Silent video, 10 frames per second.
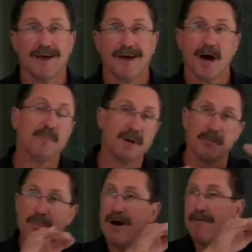up and
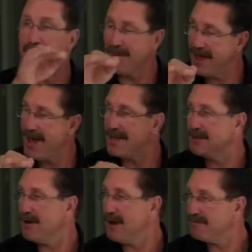above all that, you
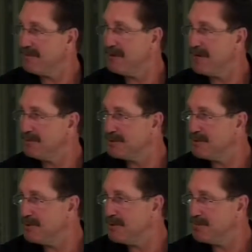have to be able to know
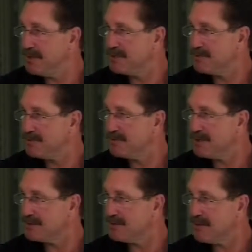your pitcher's
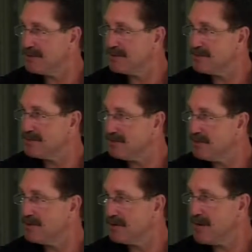strengths and weaknesses and what
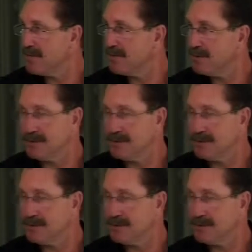they're capable yeah.